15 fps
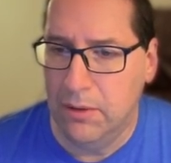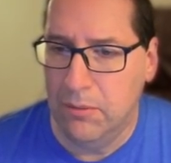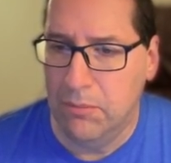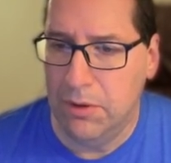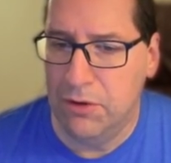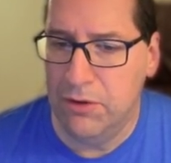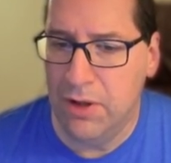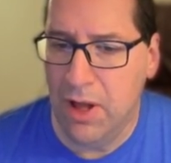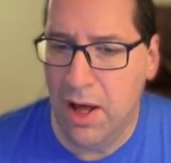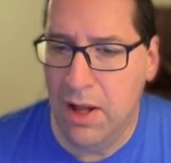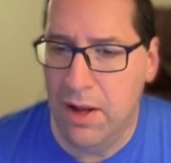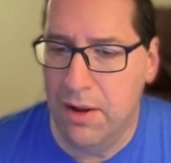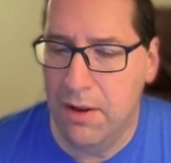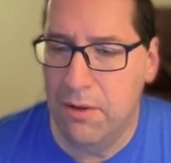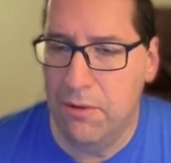But it's
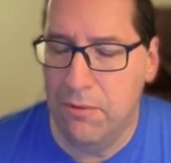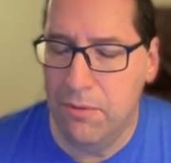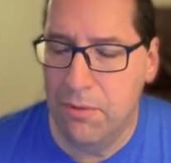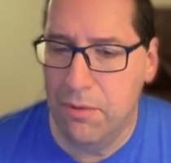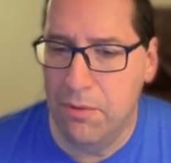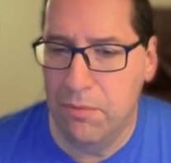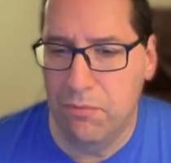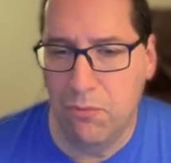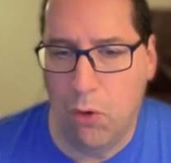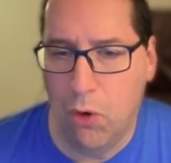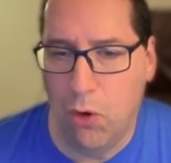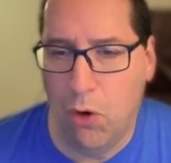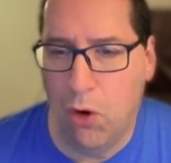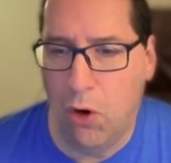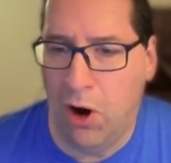not
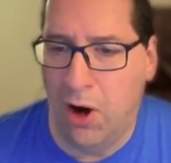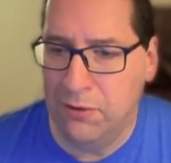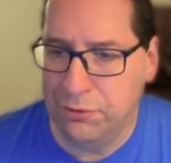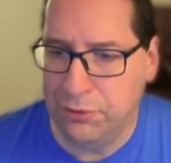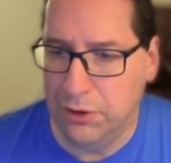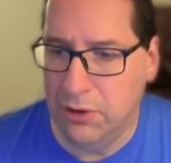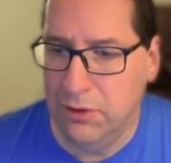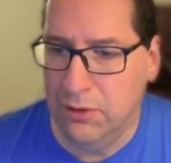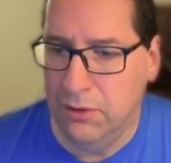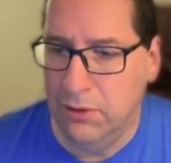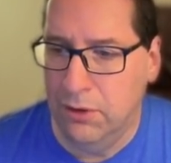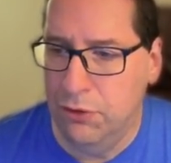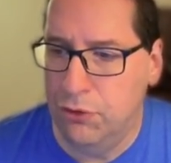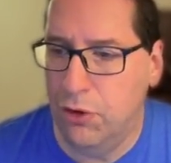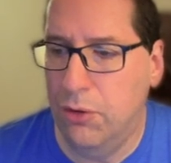awful.
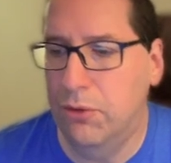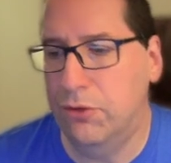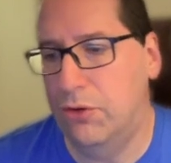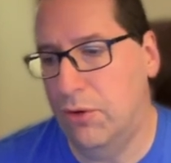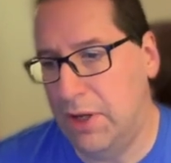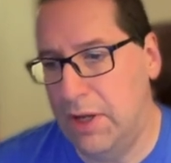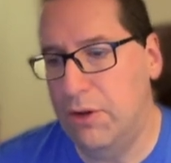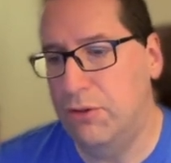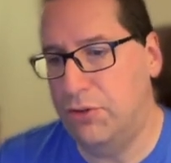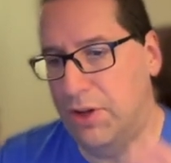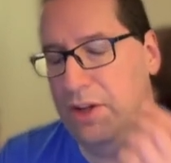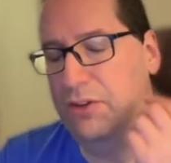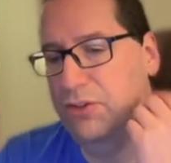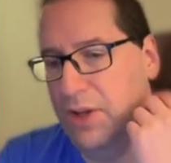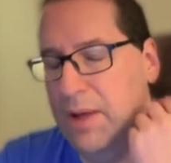So here's an
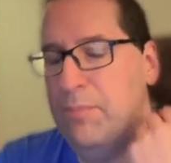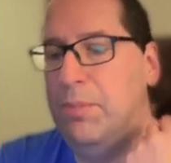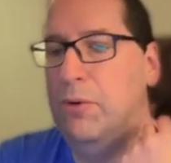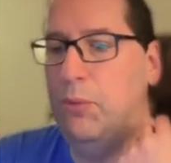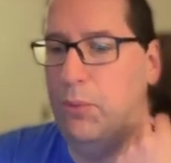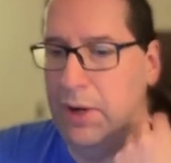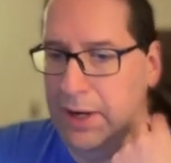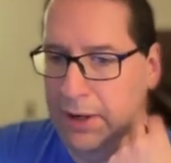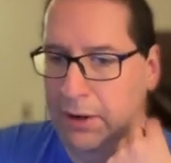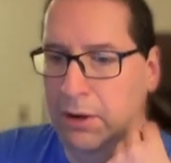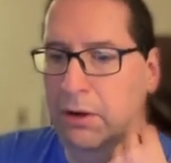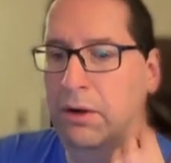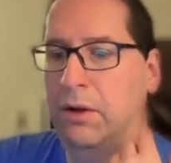example where,